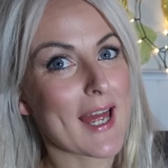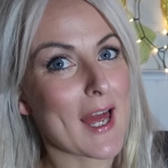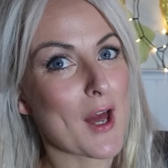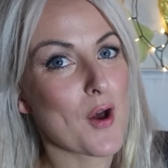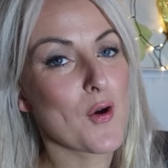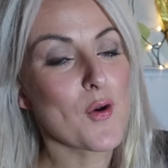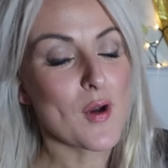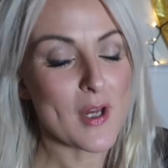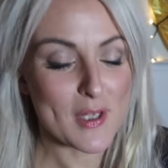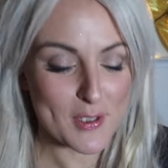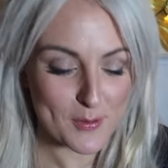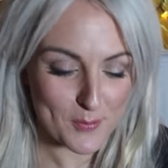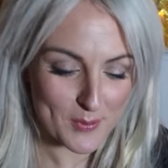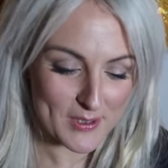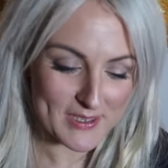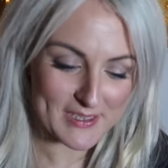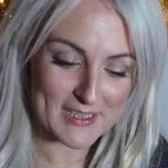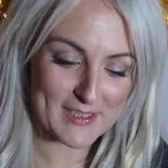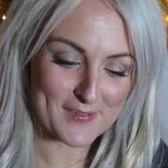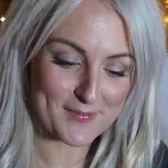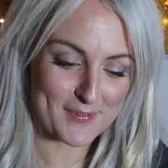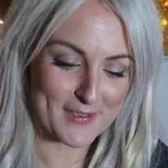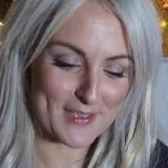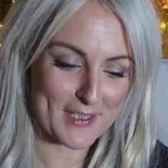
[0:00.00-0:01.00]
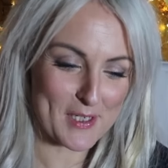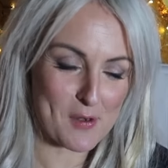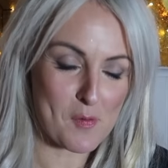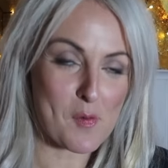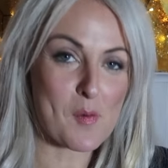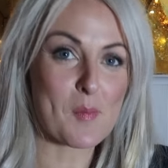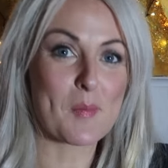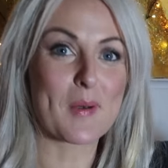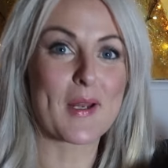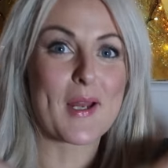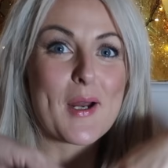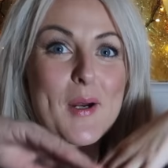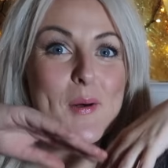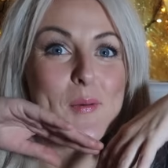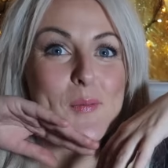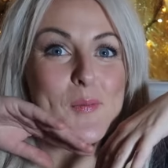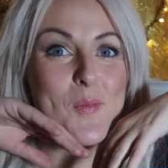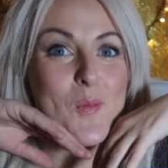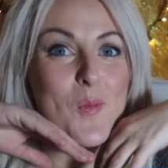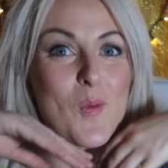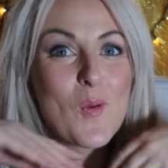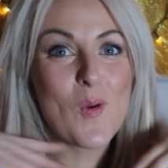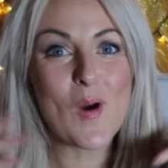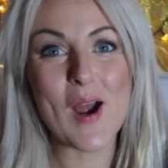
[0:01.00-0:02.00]
now, otherwise this video will
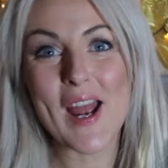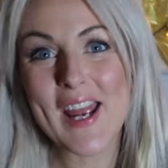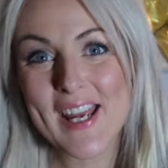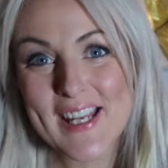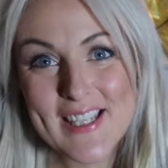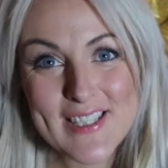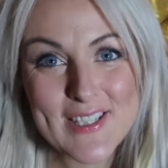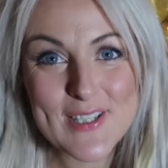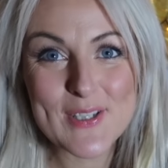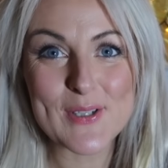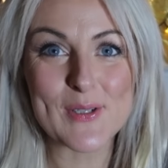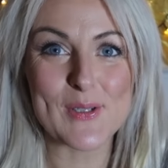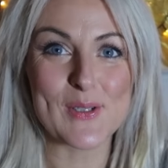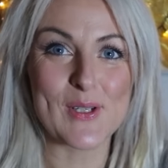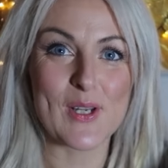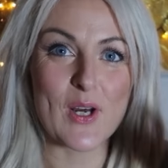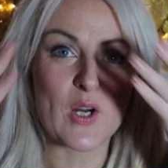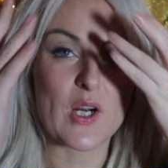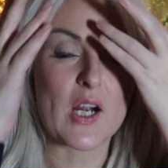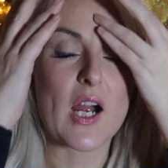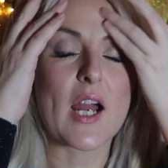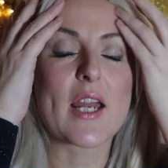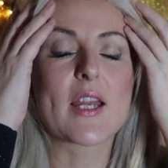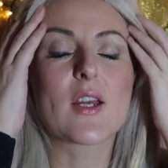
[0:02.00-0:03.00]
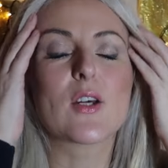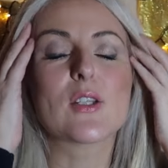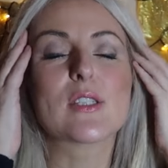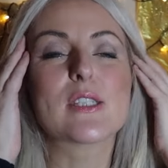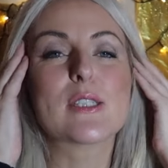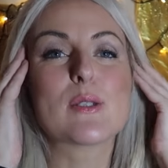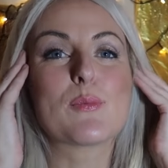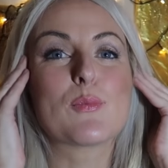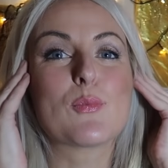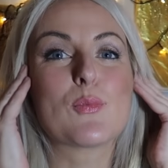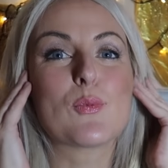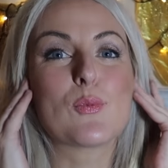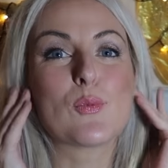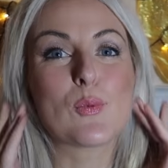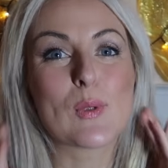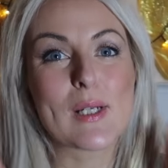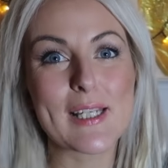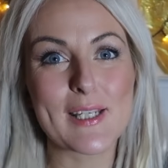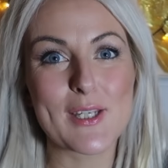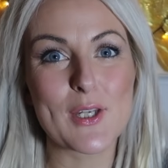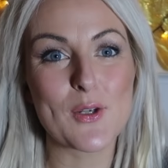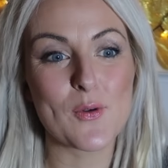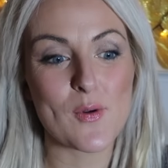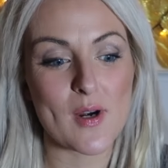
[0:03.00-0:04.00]
become way too long. I got some
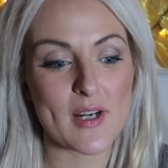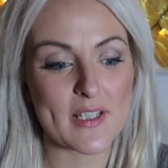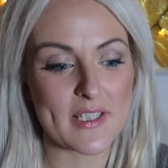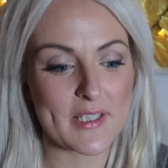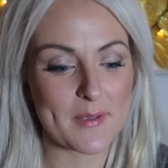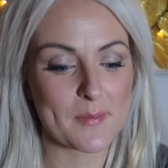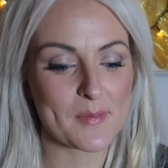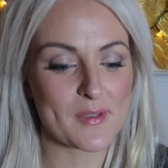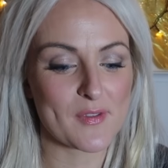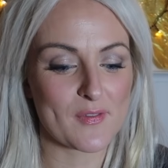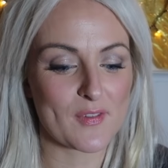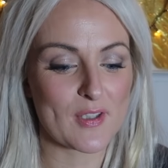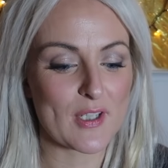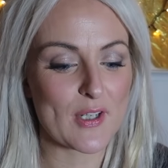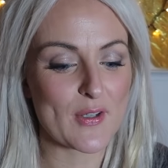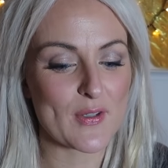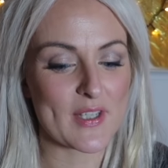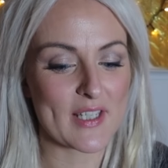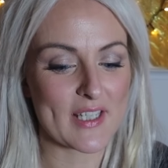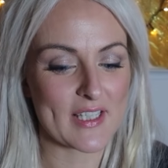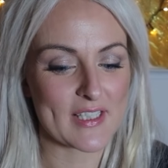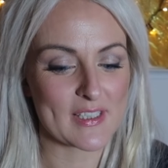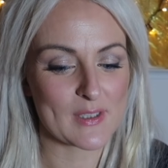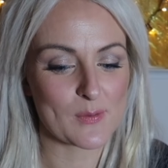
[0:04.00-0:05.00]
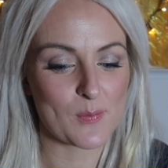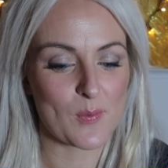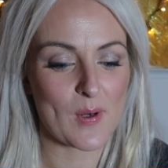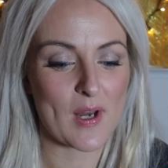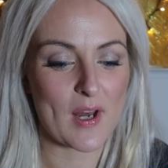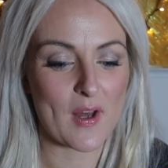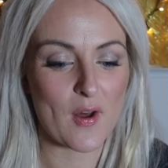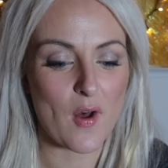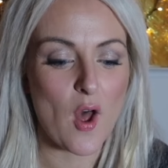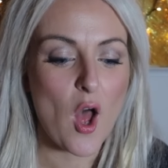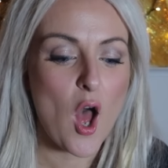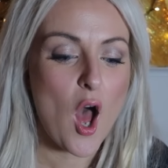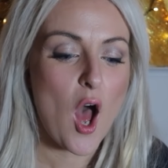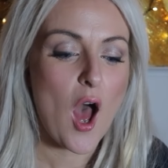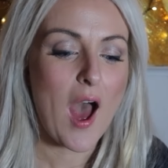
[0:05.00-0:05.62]
really cute items of clothing as well.